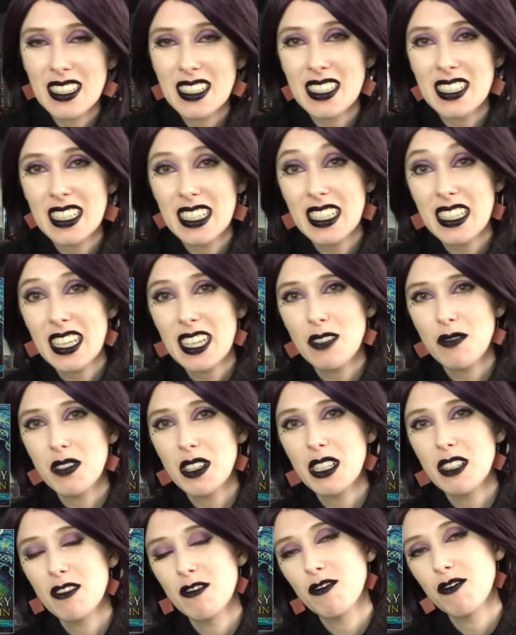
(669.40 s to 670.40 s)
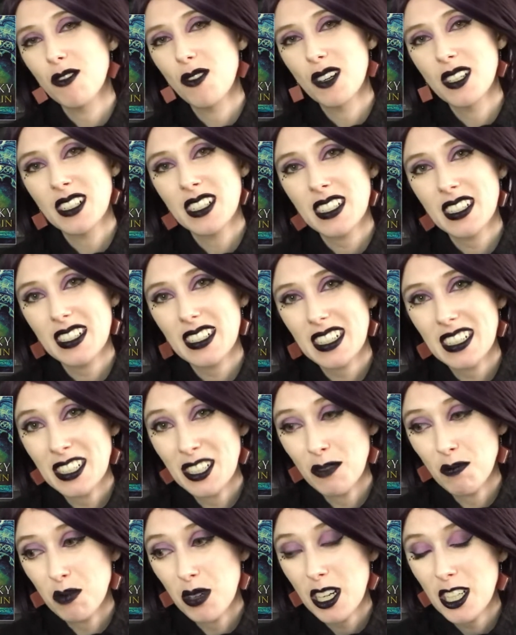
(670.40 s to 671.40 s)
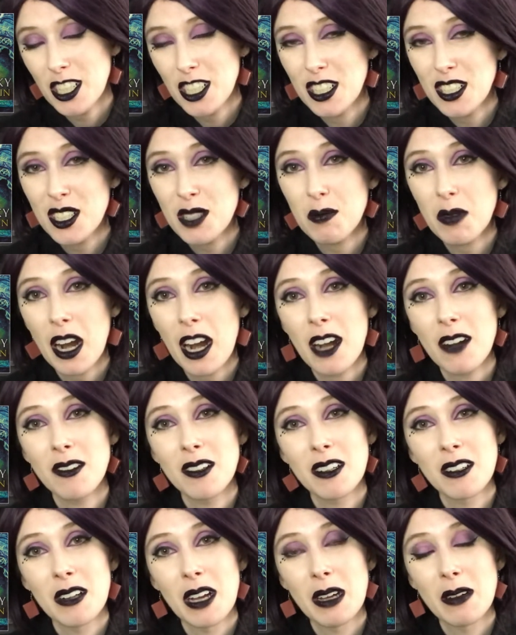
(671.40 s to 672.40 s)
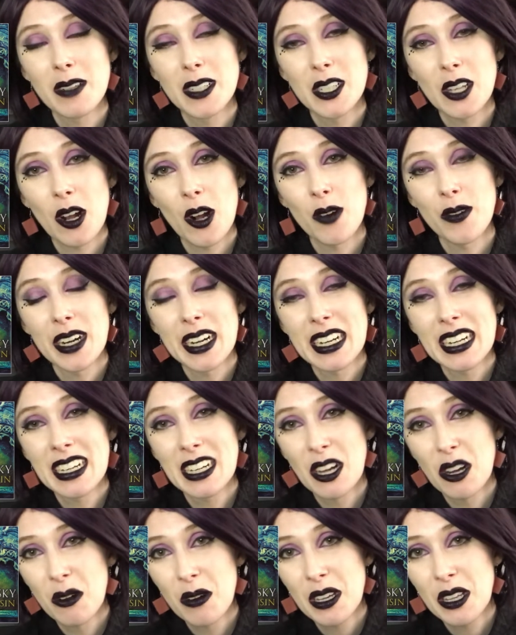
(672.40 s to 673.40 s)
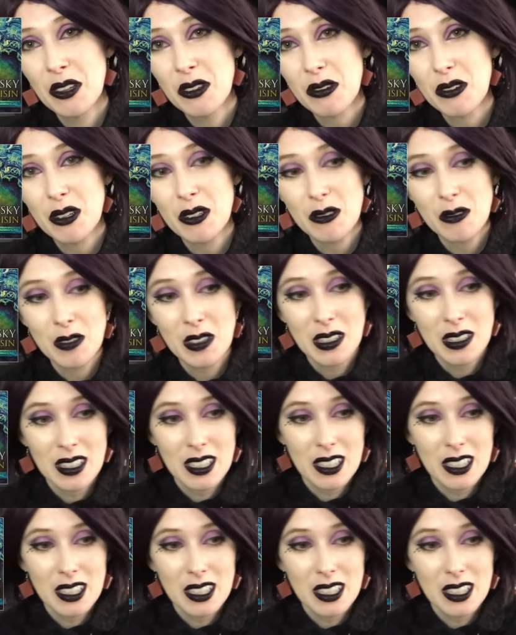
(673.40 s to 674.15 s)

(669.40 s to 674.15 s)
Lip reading: Did they reinforce a depression spiral I was already going through?